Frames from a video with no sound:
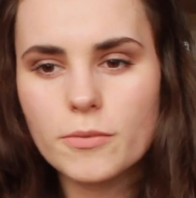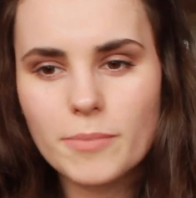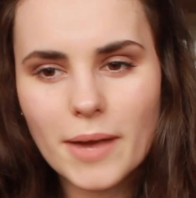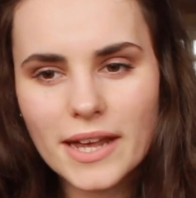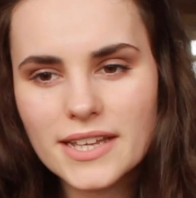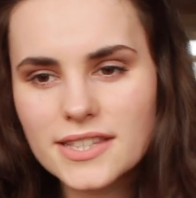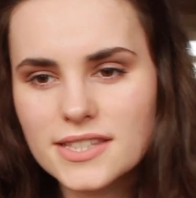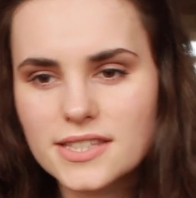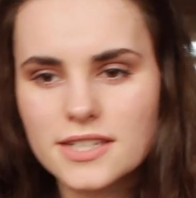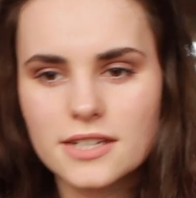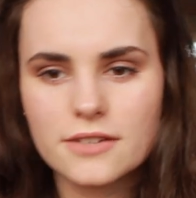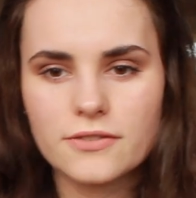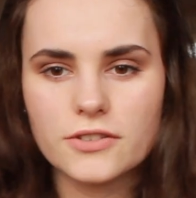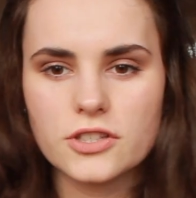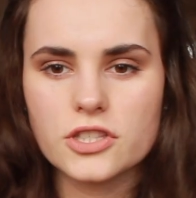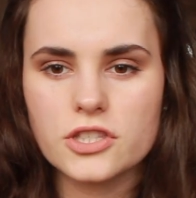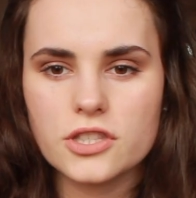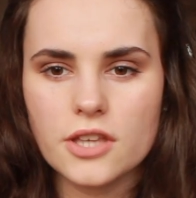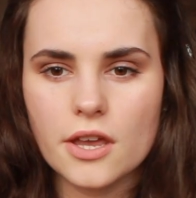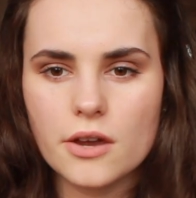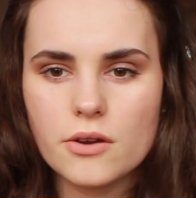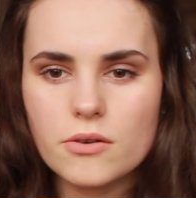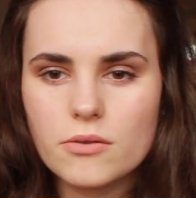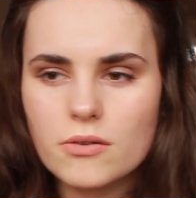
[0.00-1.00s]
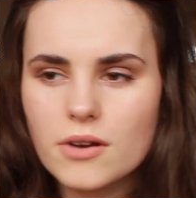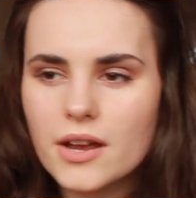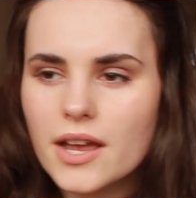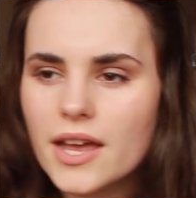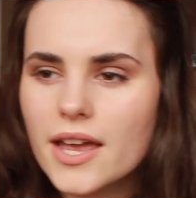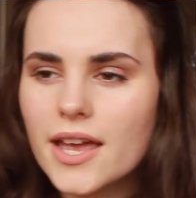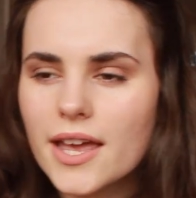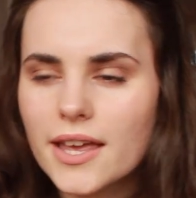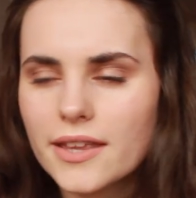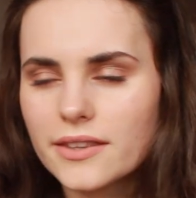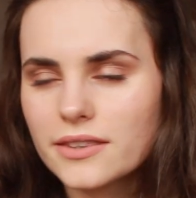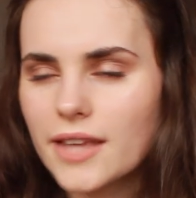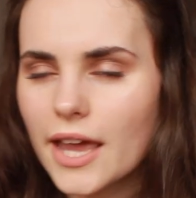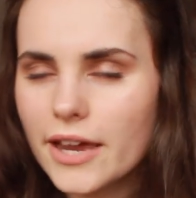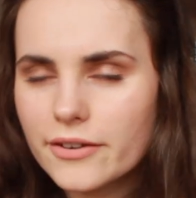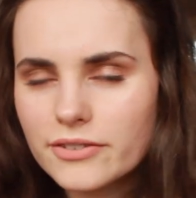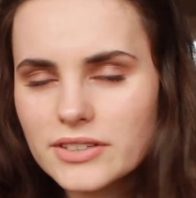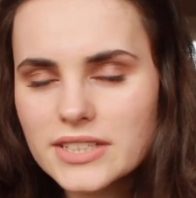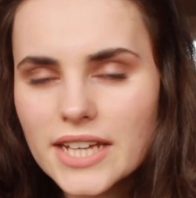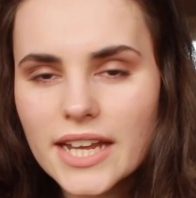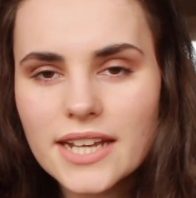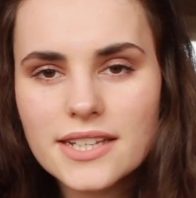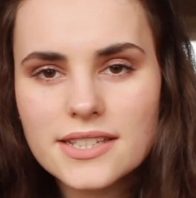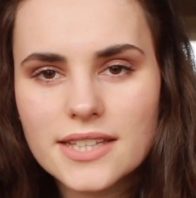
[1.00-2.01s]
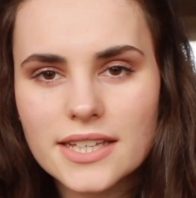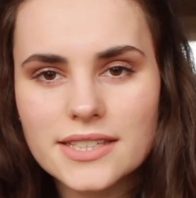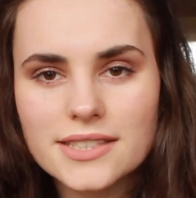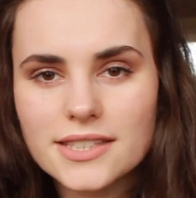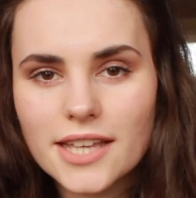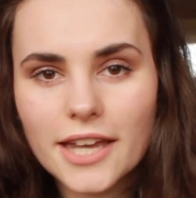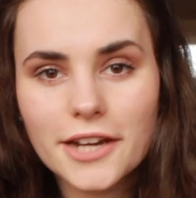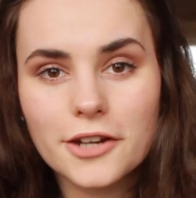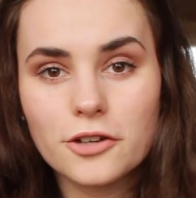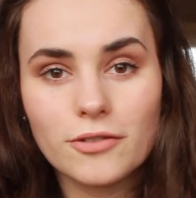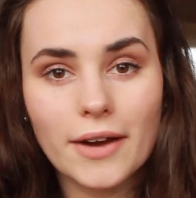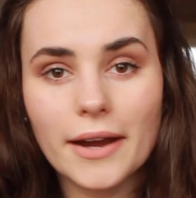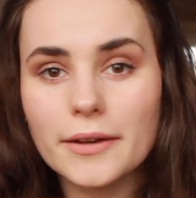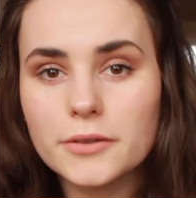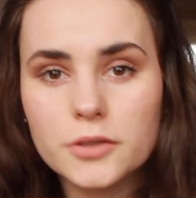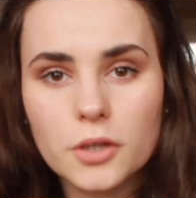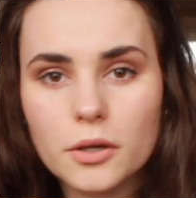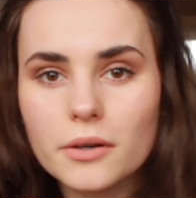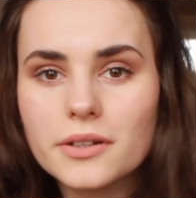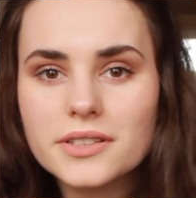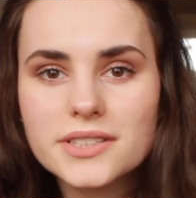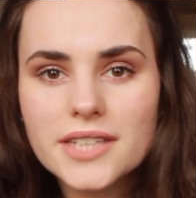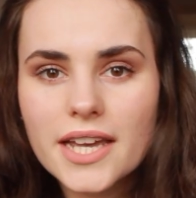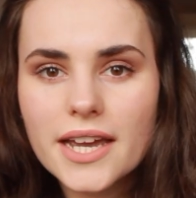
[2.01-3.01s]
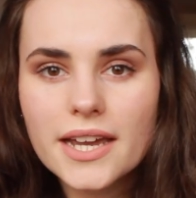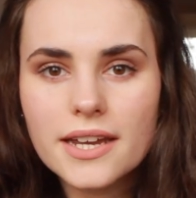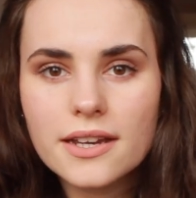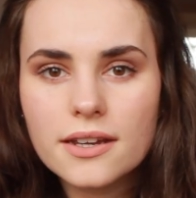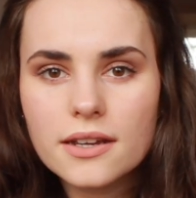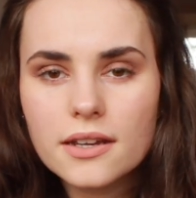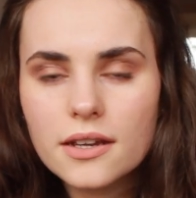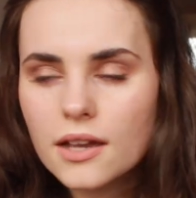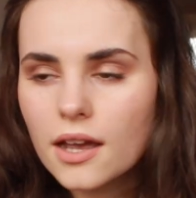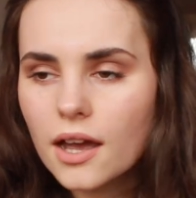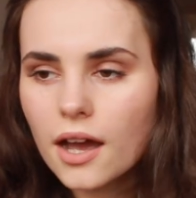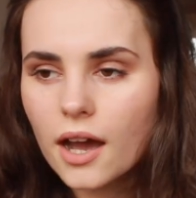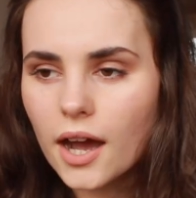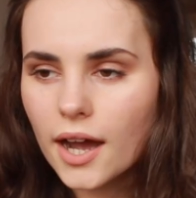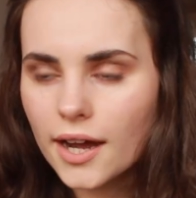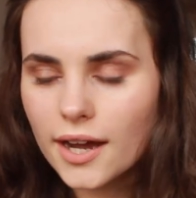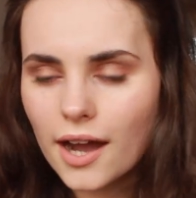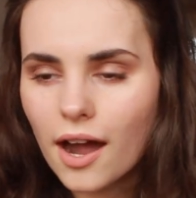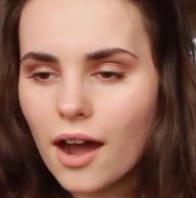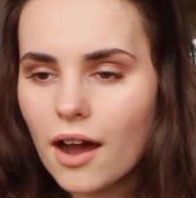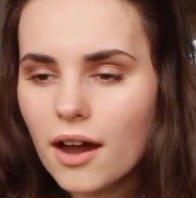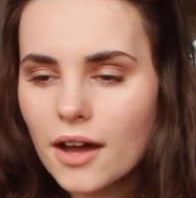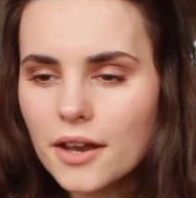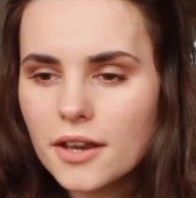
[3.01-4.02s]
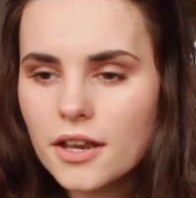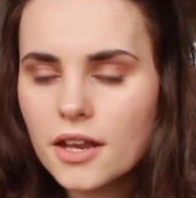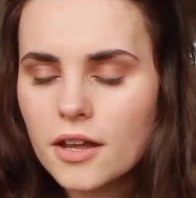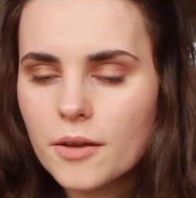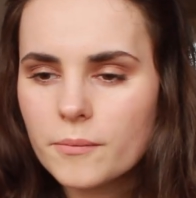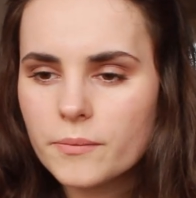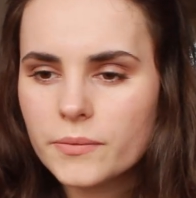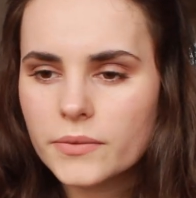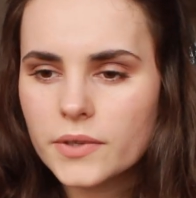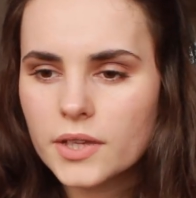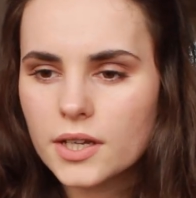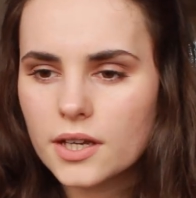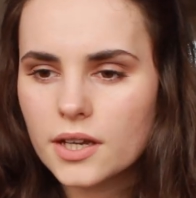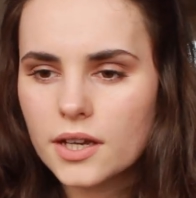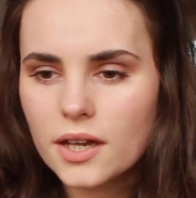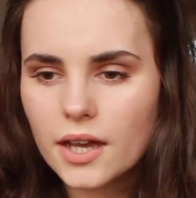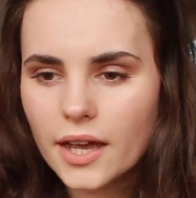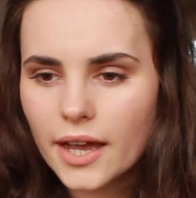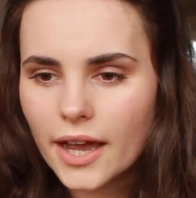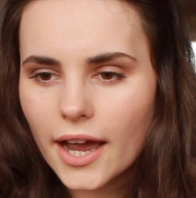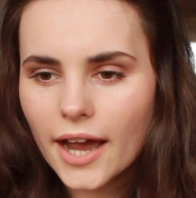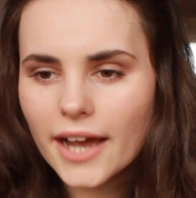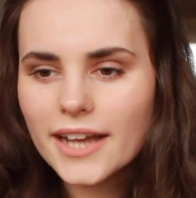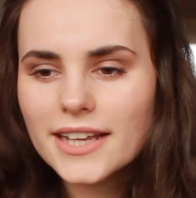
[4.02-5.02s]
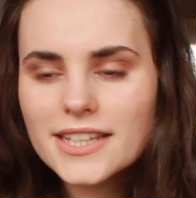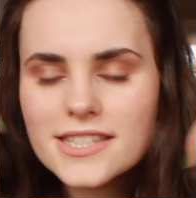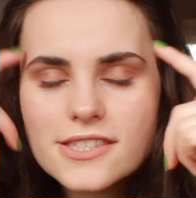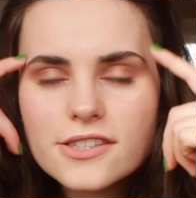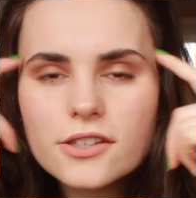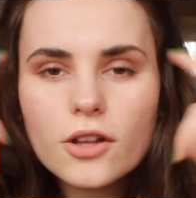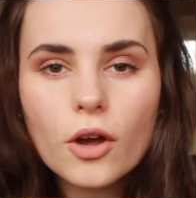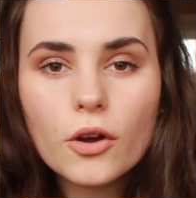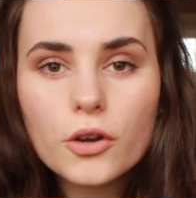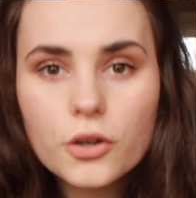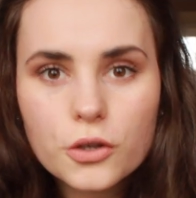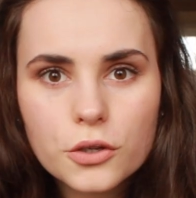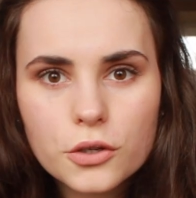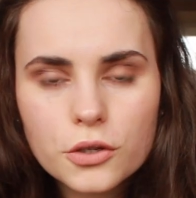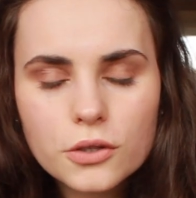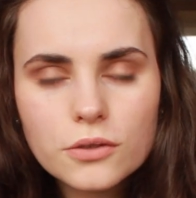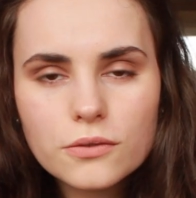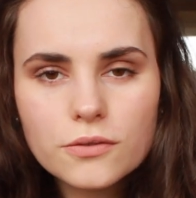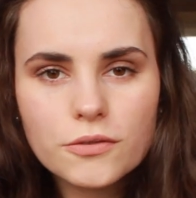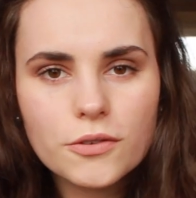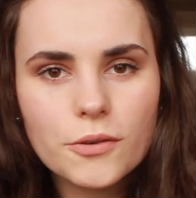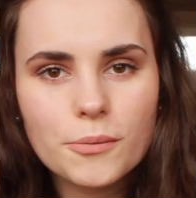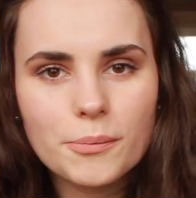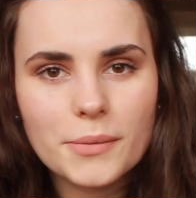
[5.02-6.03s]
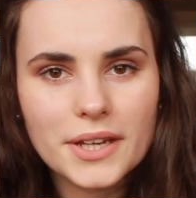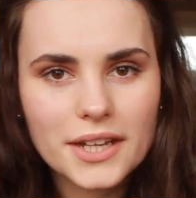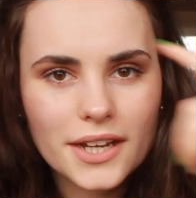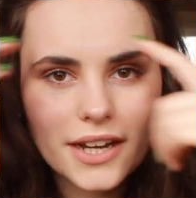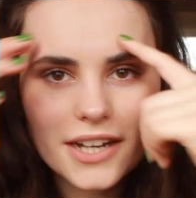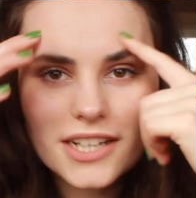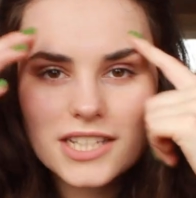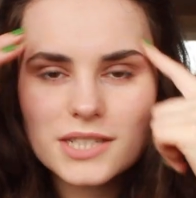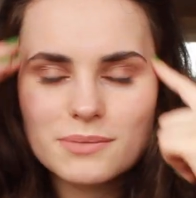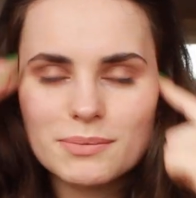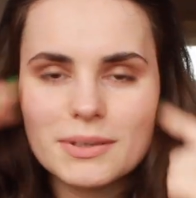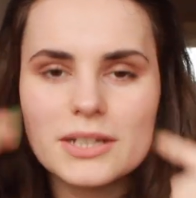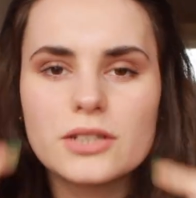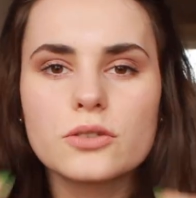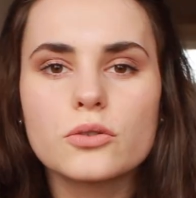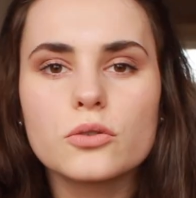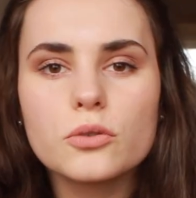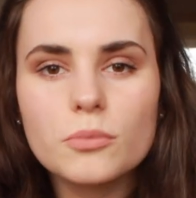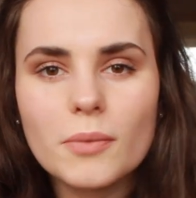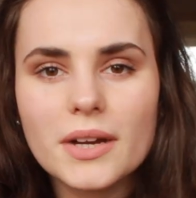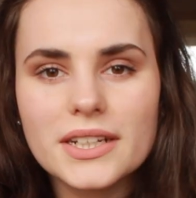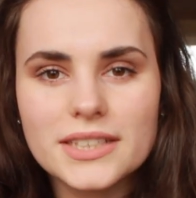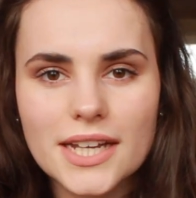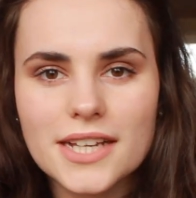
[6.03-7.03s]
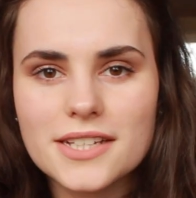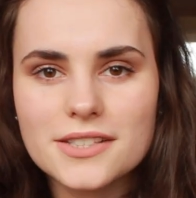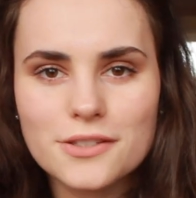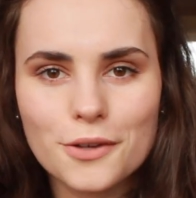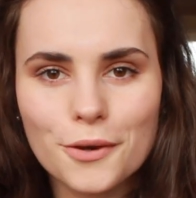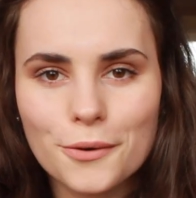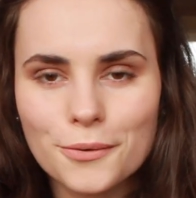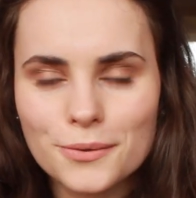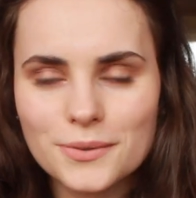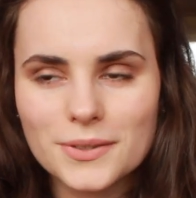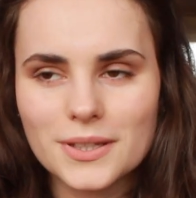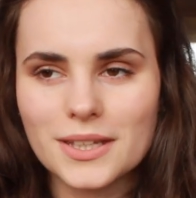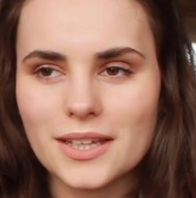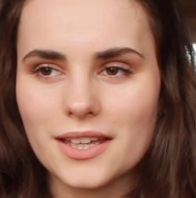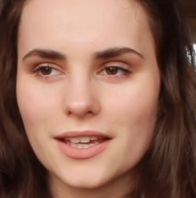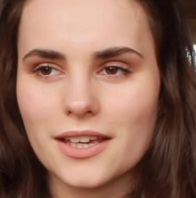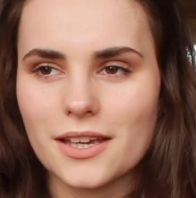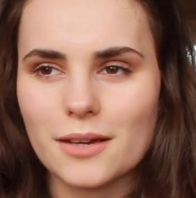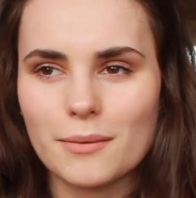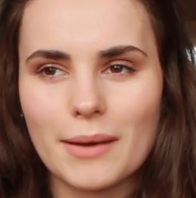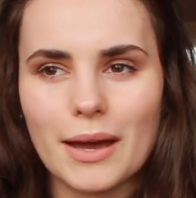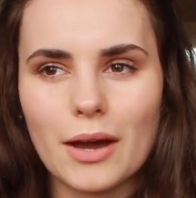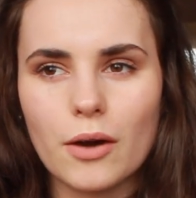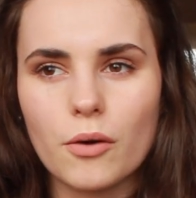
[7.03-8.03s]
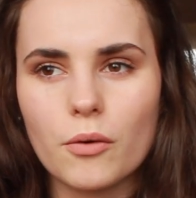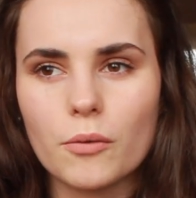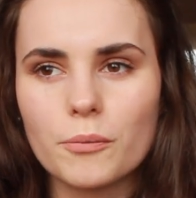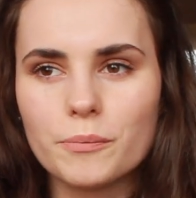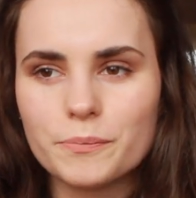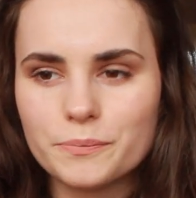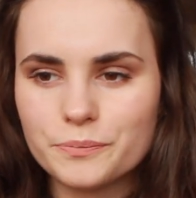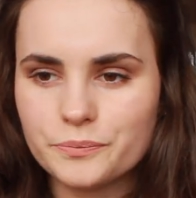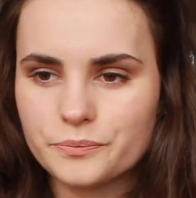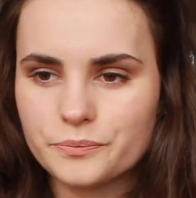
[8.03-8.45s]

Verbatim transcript: repetitive, and so every day it's like Groundhog Day. I can't, it's not good for me. I spend all my days off thinking about